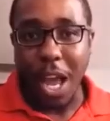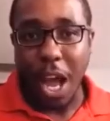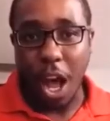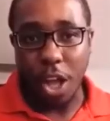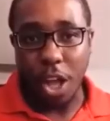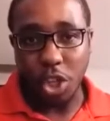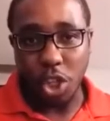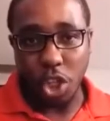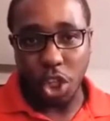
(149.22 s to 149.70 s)

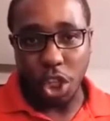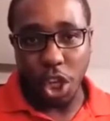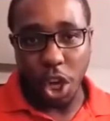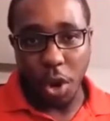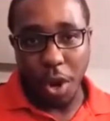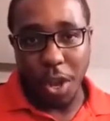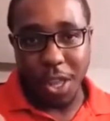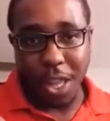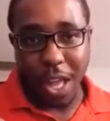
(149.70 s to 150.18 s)
I'll
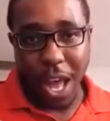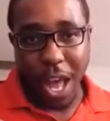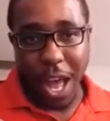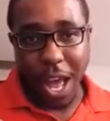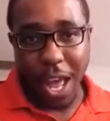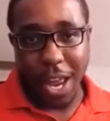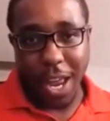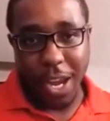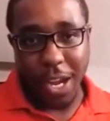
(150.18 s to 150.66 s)
show you
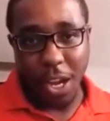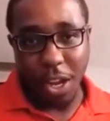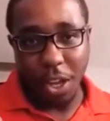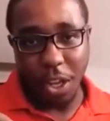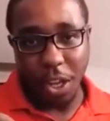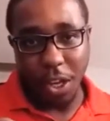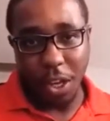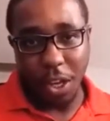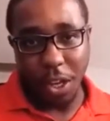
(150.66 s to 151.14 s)
that in a
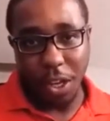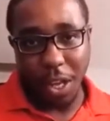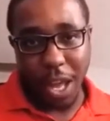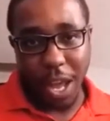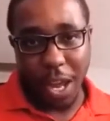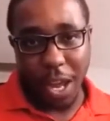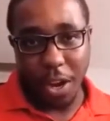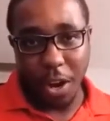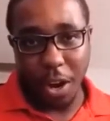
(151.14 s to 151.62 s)
little
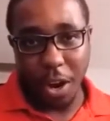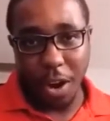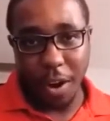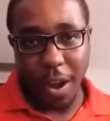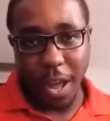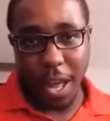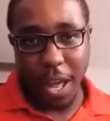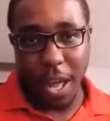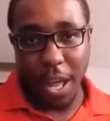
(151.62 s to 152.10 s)
later,
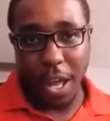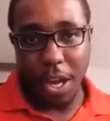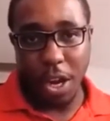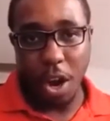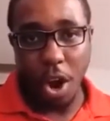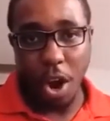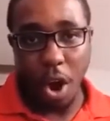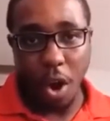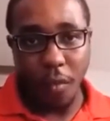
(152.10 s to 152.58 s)
and
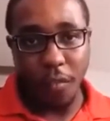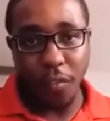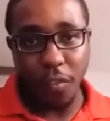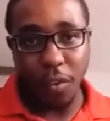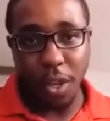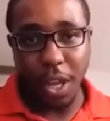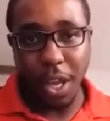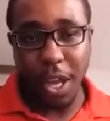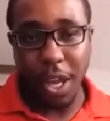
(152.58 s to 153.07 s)

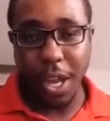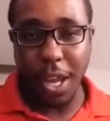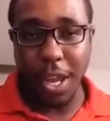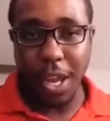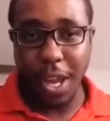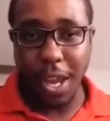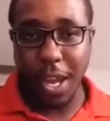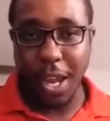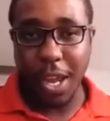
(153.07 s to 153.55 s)

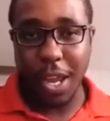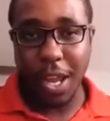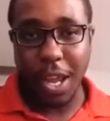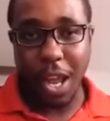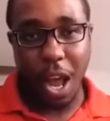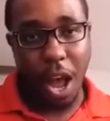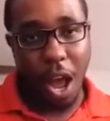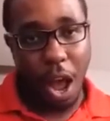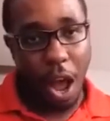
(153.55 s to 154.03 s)
hopefully
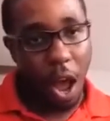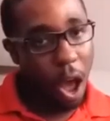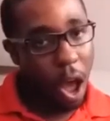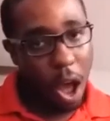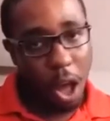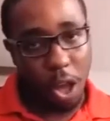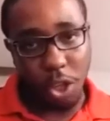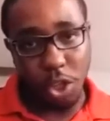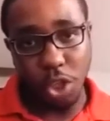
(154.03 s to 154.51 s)

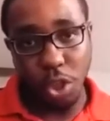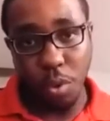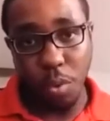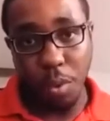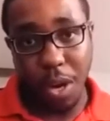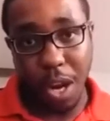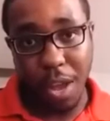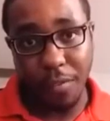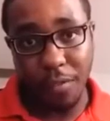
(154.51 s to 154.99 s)
I'll do
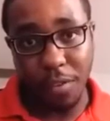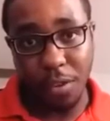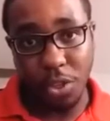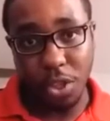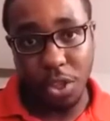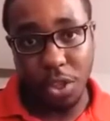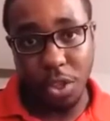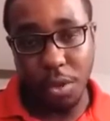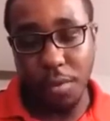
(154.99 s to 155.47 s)
whatever
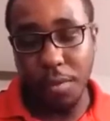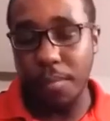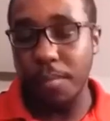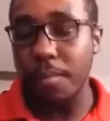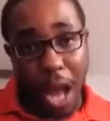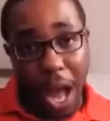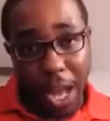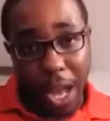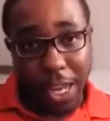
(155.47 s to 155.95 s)
soon.
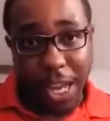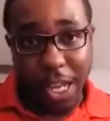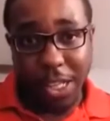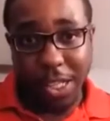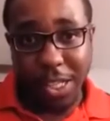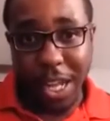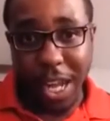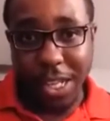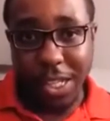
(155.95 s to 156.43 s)
I
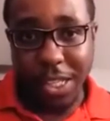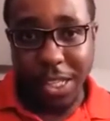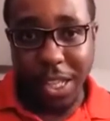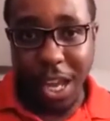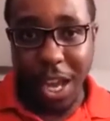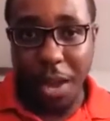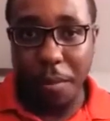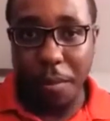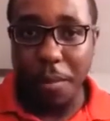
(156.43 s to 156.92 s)
guess that's
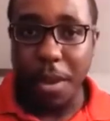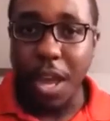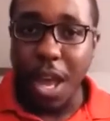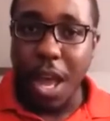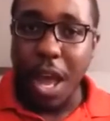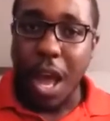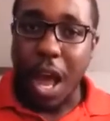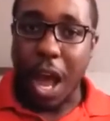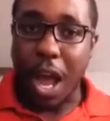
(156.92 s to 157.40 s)
it.
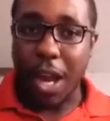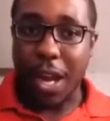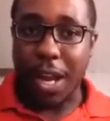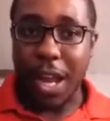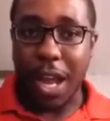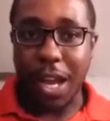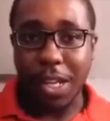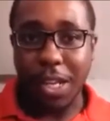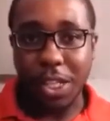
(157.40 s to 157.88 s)
I
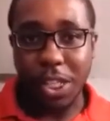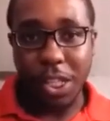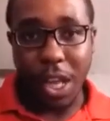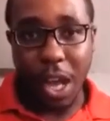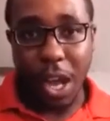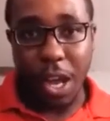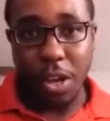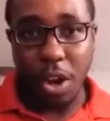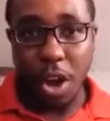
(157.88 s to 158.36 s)
gotta
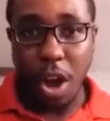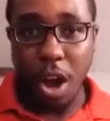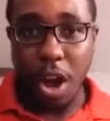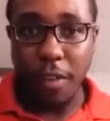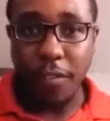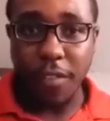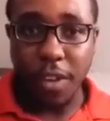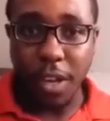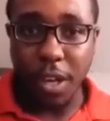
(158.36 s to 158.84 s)
sign
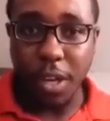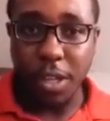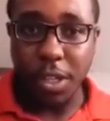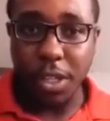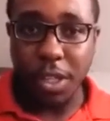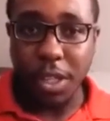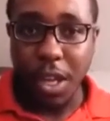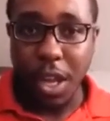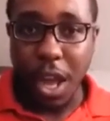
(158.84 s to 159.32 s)
off,
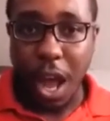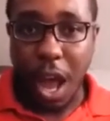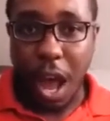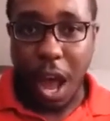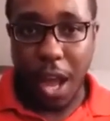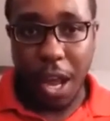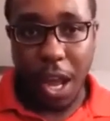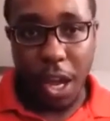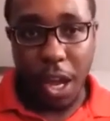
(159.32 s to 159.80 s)
cause
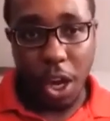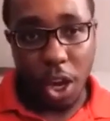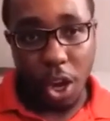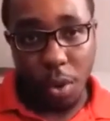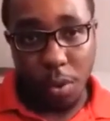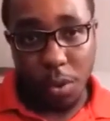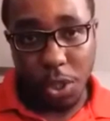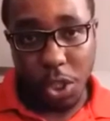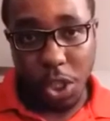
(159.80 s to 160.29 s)
I gotta
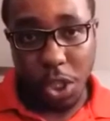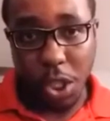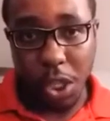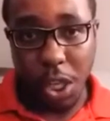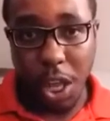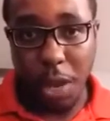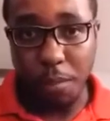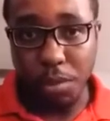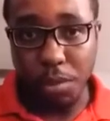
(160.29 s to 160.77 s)
go to
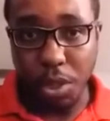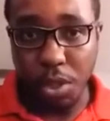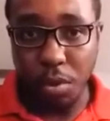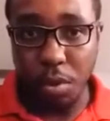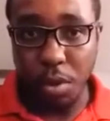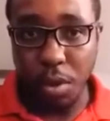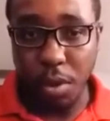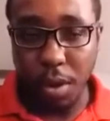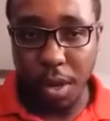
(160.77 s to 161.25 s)
sleep
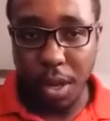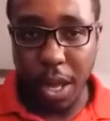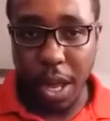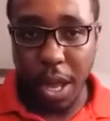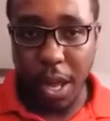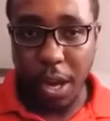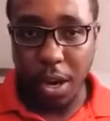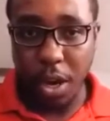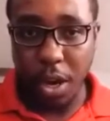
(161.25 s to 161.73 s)
sooner or
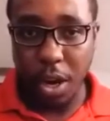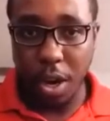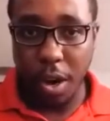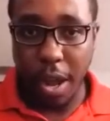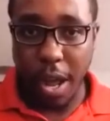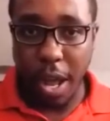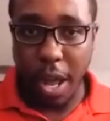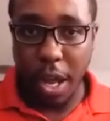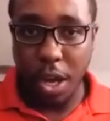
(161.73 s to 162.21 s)
later,
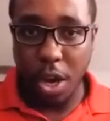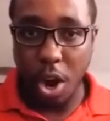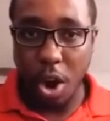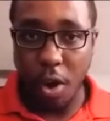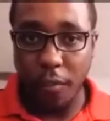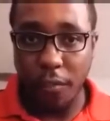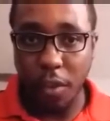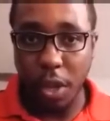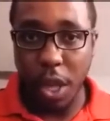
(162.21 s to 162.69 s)
and
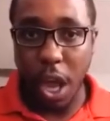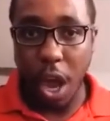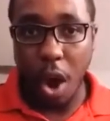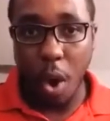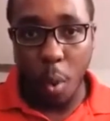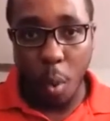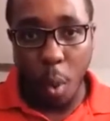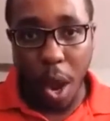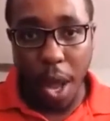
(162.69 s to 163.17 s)
hopefully
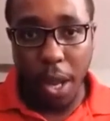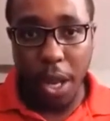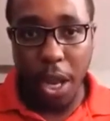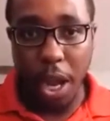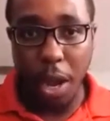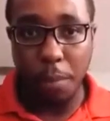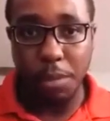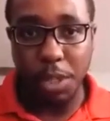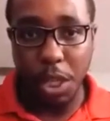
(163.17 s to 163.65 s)
I'll
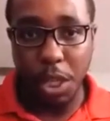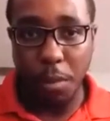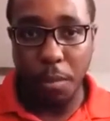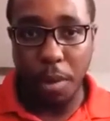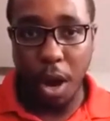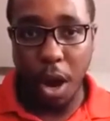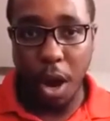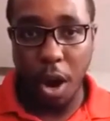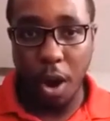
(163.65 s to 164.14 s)
wake up
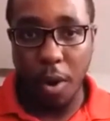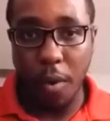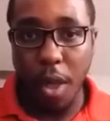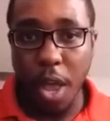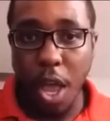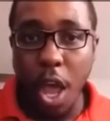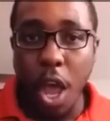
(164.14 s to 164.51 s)
tomorrow.